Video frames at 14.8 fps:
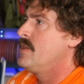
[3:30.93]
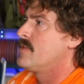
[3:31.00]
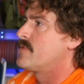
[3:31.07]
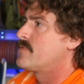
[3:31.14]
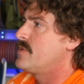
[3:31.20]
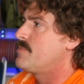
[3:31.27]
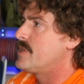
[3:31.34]

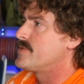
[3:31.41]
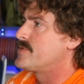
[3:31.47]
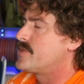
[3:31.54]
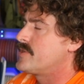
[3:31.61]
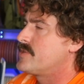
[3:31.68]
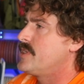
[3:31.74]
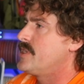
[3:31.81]
3 pounds
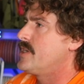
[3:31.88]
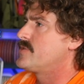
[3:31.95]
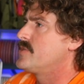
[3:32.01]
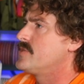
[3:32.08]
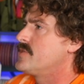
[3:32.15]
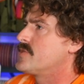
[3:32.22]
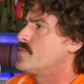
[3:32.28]
13
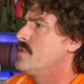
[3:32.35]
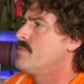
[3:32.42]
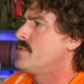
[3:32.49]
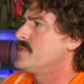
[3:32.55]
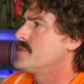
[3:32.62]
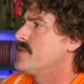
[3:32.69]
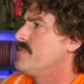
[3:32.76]
ounces, or
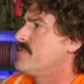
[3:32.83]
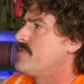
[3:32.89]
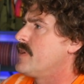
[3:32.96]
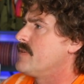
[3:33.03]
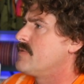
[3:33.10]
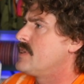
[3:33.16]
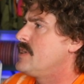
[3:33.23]

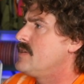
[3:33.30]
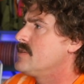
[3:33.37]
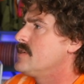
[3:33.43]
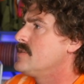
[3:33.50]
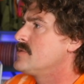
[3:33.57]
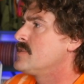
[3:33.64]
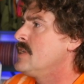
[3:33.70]
1.75
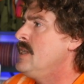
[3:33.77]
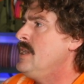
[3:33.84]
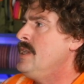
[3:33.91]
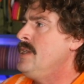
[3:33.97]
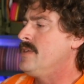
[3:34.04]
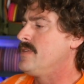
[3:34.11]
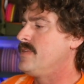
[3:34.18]
kilos.
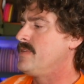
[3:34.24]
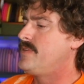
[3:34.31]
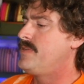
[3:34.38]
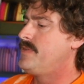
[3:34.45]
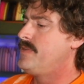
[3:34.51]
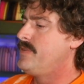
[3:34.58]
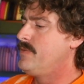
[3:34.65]

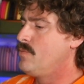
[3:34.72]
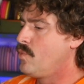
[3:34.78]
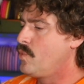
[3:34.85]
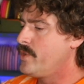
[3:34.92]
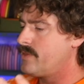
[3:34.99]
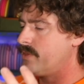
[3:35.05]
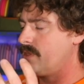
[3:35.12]

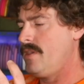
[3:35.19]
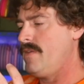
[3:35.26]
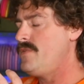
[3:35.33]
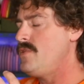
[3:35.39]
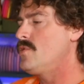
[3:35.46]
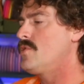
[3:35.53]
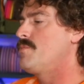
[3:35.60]

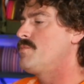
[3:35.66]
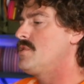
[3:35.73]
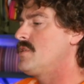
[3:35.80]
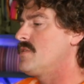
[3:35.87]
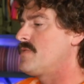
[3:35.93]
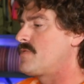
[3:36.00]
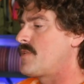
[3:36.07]
If you were to
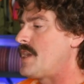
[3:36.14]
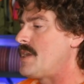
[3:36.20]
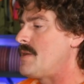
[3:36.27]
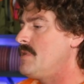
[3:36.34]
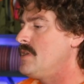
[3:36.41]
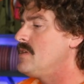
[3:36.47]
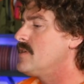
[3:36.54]
put the
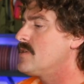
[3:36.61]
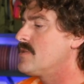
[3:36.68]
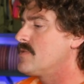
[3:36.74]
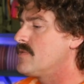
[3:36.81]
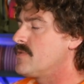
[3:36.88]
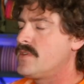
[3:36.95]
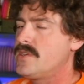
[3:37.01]
frame in
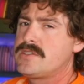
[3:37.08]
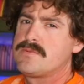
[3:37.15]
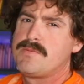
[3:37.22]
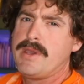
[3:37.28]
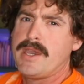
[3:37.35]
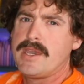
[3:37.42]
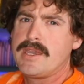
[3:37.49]
here, this
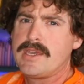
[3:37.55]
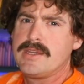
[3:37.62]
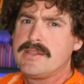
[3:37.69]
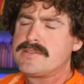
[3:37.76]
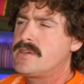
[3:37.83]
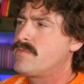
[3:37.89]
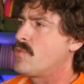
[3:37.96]
bag
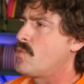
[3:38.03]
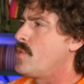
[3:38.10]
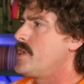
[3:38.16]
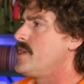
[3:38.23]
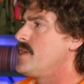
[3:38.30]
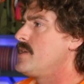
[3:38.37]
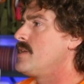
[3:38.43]
ends up
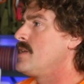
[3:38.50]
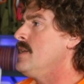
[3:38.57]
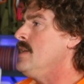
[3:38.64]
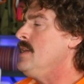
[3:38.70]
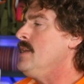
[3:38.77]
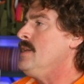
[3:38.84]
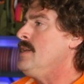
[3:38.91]
weighing
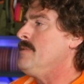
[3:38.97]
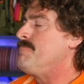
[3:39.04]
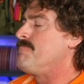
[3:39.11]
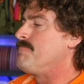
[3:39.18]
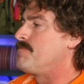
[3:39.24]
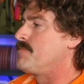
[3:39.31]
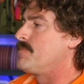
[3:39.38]

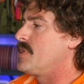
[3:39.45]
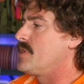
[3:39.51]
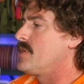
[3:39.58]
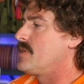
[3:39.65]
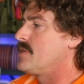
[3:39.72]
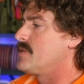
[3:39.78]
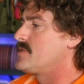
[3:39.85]

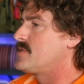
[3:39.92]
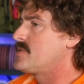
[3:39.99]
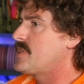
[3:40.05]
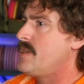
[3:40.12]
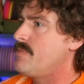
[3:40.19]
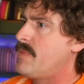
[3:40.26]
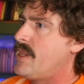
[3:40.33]

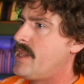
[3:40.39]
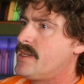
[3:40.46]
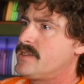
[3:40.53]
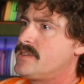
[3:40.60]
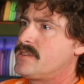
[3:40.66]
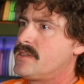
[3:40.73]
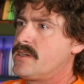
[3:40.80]
same
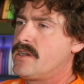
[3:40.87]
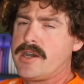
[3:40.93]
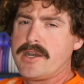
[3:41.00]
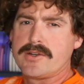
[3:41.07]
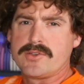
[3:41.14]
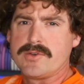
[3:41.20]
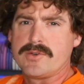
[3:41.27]
as
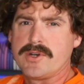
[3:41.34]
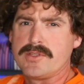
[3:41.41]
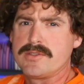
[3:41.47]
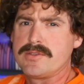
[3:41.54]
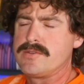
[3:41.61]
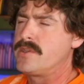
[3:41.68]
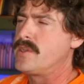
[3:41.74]

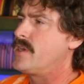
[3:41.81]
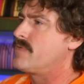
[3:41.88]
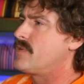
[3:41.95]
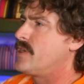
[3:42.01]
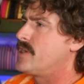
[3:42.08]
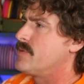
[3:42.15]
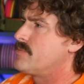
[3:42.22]
Octohaul that I've
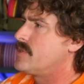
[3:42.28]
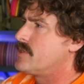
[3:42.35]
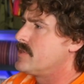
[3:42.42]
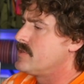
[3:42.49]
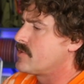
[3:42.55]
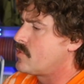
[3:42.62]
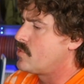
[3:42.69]
got up there
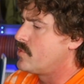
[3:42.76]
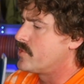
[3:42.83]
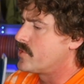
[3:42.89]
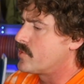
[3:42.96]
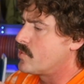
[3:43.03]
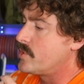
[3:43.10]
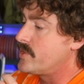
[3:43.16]
in the
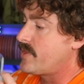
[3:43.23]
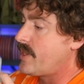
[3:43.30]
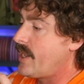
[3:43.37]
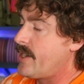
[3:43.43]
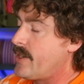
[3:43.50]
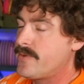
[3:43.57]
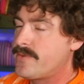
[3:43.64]
corner.
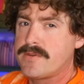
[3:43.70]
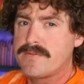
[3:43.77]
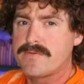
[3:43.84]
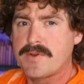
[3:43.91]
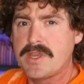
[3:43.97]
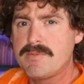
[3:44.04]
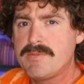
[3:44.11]
Without the
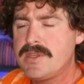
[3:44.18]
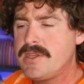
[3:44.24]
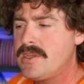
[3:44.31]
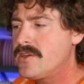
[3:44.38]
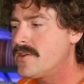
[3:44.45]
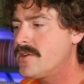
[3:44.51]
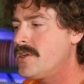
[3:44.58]
frame in
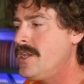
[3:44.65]
here,